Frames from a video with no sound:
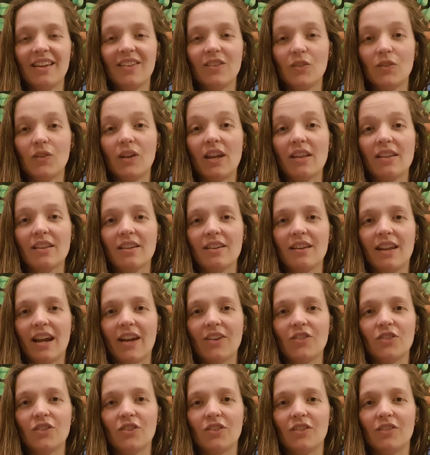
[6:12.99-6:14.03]
to that
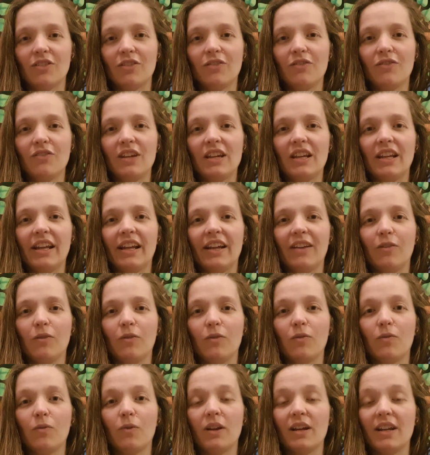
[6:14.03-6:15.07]
connection, to feeling
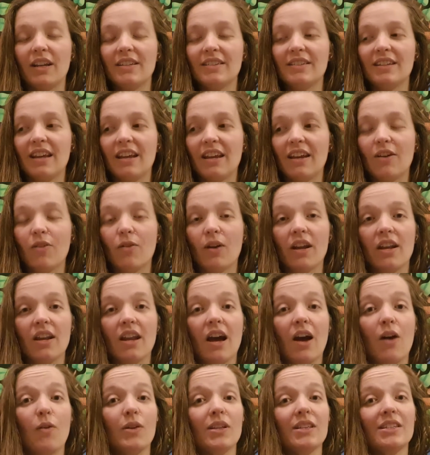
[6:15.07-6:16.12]
what is here right
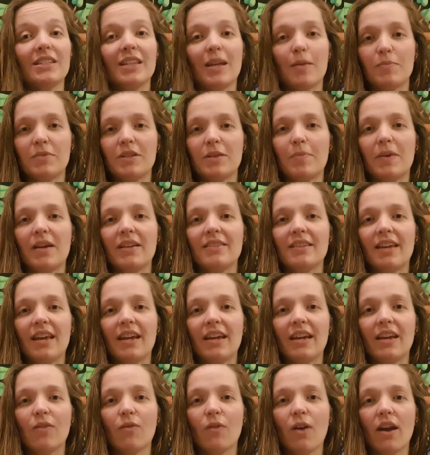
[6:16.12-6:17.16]
now. What steps am I
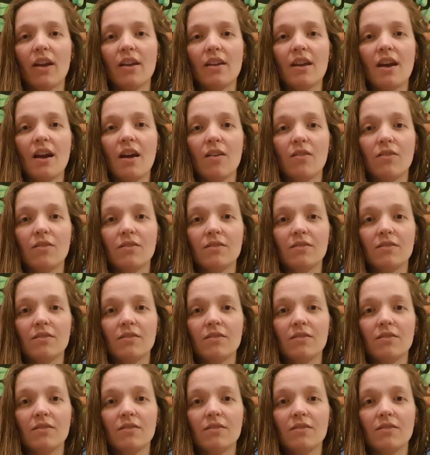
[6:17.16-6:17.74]
taking right now?